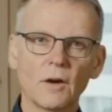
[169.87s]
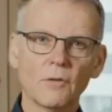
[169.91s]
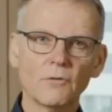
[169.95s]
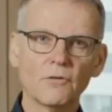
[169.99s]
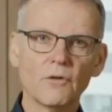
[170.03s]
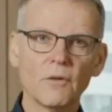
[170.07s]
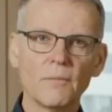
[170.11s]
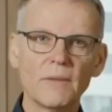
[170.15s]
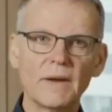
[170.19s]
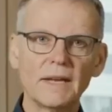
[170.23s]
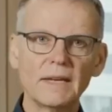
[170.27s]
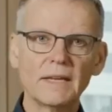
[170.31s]

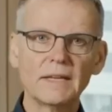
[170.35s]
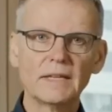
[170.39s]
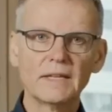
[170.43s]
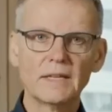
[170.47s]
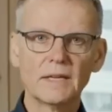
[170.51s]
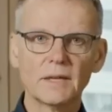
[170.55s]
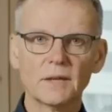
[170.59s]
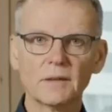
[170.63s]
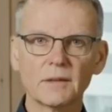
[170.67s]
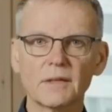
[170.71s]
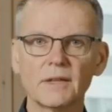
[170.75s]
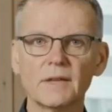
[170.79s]
For many
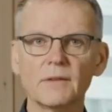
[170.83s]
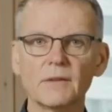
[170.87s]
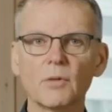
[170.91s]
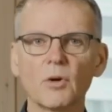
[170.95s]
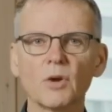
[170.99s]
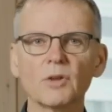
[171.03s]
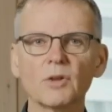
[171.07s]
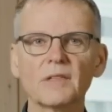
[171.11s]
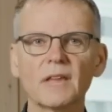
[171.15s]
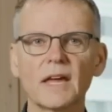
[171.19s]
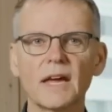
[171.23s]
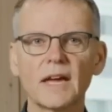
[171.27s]
years he
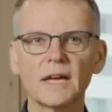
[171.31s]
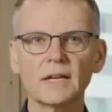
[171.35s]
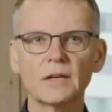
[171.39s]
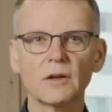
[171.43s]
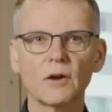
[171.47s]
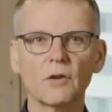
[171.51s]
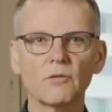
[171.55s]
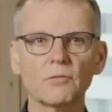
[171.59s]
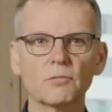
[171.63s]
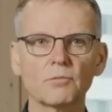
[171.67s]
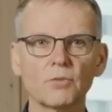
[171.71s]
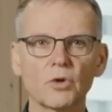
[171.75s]
was head
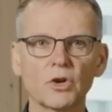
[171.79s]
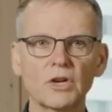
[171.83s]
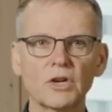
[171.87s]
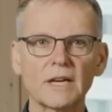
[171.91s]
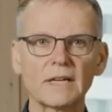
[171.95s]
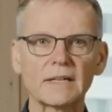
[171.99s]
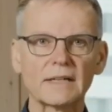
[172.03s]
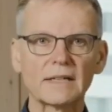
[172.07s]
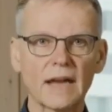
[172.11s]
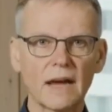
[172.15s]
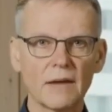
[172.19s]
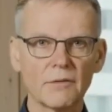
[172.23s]
of
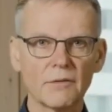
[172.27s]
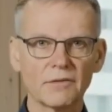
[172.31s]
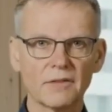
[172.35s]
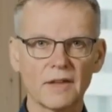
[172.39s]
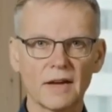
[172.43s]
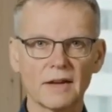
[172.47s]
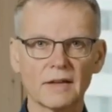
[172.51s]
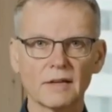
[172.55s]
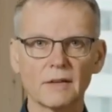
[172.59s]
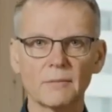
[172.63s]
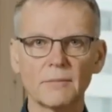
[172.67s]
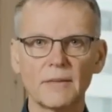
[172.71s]
product
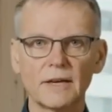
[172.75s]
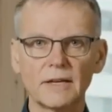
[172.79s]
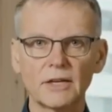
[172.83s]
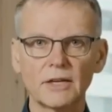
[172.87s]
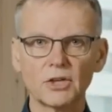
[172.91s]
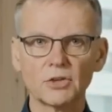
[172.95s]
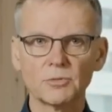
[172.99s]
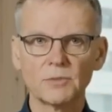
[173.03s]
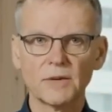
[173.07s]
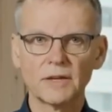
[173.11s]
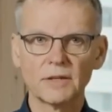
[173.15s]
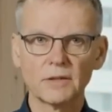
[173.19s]
lifecycle
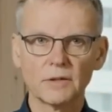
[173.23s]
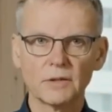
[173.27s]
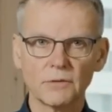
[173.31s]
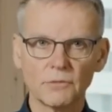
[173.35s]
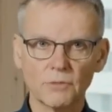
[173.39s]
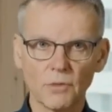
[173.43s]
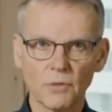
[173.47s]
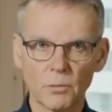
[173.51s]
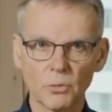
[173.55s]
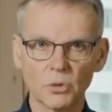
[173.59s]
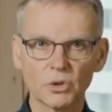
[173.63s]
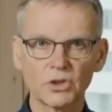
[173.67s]
management
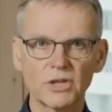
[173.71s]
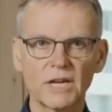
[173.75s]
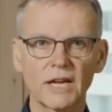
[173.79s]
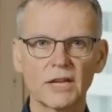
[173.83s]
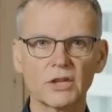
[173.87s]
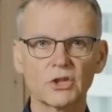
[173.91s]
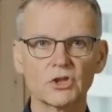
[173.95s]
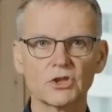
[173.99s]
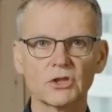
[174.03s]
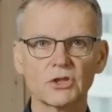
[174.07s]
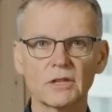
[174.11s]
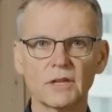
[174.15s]
for
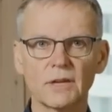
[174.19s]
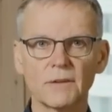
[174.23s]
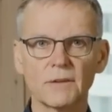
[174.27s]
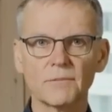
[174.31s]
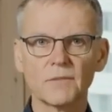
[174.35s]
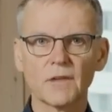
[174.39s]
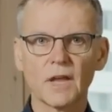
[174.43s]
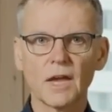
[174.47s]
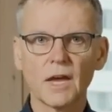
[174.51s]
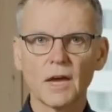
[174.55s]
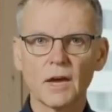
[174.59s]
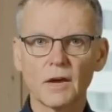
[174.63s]
protection,
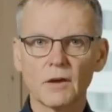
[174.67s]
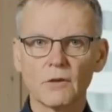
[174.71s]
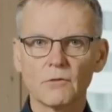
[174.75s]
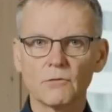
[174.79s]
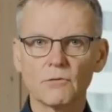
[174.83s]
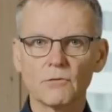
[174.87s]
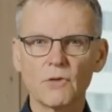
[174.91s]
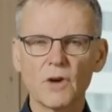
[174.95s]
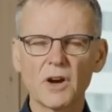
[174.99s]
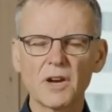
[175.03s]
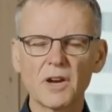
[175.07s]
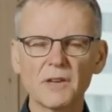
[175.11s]

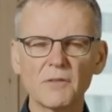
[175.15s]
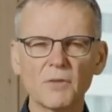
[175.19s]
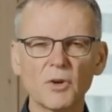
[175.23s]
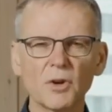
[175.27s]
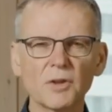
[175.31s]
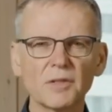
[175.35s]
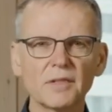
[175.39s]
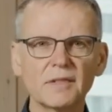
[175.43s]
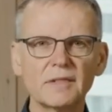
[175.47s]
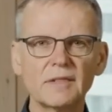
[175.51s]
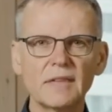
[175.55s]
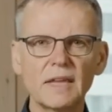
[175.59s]
where he
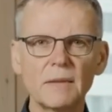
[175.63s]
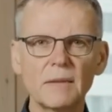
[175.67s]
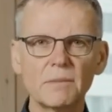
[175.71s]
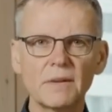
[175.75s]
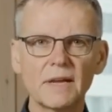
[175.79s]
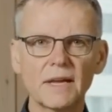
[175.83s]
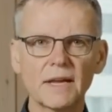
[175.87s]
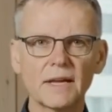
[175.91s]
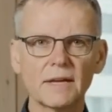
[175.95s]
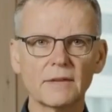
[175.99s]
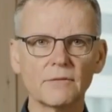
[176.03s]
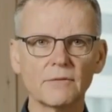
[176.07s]
was
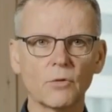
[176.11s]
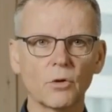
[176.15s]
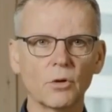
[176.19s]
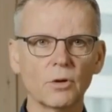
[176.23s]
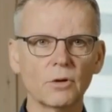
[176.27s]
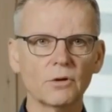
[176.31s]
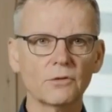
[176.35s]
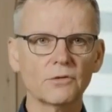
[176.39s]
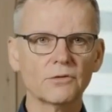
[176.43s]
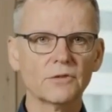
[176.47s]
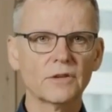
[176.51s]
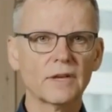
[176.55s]
deeply
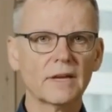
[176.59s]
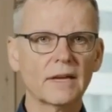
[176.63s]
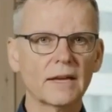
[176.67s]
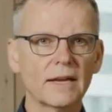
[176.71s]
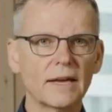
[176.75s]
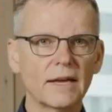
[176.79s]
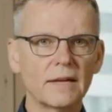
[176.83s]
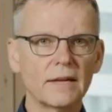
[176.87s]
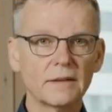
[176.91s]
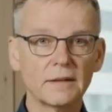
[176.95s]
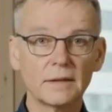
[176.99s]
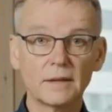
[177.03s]
involved
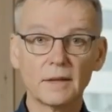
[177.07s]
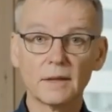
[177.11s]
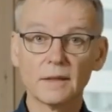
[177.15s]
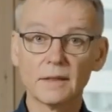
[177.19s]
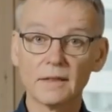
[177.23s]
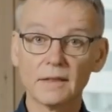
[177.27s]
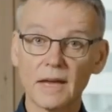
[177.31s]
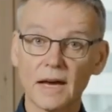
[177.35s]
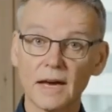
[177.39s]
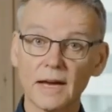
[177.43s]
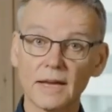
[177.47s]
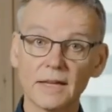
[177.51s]
in the
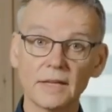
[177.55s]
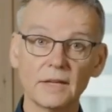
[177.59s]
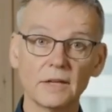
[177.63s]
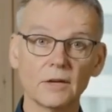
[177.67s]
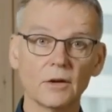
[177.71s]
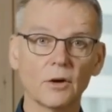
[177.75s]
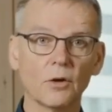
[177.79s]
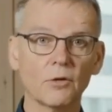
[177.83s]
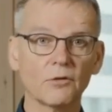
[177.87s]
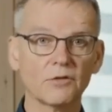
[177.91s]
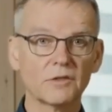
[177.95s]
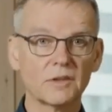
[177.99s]
design
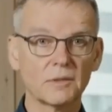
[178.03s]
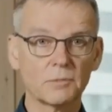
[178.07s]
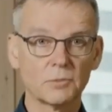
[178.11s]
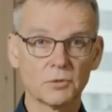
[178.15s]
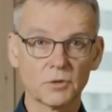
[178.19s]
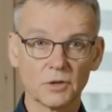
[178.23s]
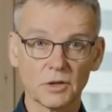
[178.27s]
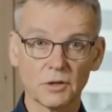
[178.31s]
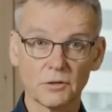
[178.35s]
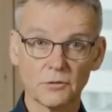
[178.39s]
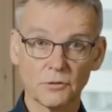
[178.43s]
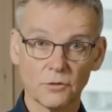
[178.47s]
of
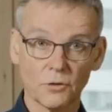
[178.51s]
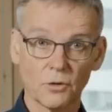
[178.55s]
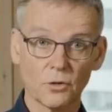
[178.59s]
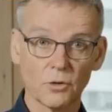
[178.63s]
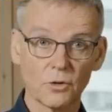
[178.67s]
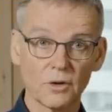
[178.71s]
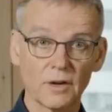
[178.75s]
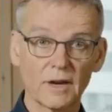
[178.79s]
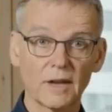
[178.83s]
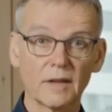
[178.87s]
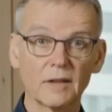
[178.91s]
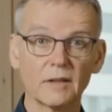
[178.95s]
C-Protect
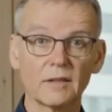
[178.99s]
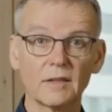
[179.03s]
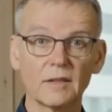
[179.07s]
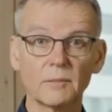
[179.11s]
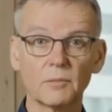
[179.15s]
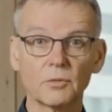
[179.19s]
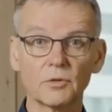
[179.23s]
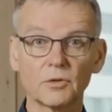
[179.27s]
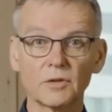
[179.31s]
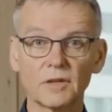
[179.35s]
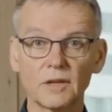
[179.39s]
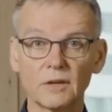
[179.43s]
4 and
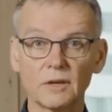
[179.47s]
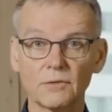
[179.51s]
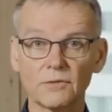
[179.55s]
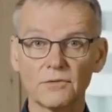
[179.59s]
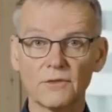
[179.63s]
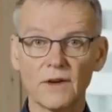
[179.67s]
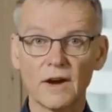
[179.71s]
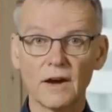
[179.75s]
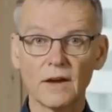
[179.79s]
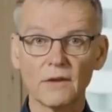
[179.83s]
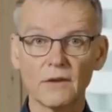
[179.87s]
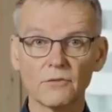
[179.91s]
C-Protect
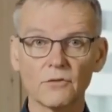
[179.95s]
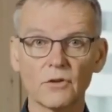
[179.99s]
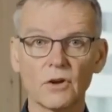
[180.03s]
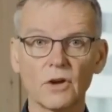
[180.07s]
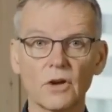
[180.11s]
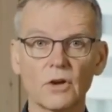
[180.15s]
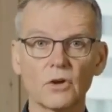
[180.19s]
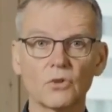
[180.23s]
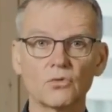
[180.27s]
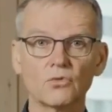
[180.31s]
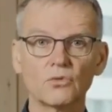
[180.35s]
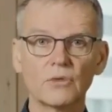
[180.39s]
5
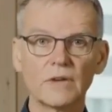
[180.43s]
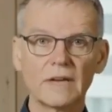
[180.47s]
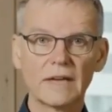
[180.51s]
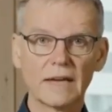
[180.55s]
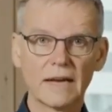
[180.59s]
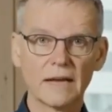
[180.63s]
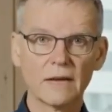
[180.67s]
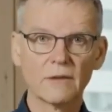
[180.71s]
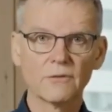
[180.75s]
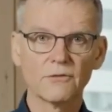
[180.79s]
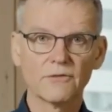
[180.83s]
relay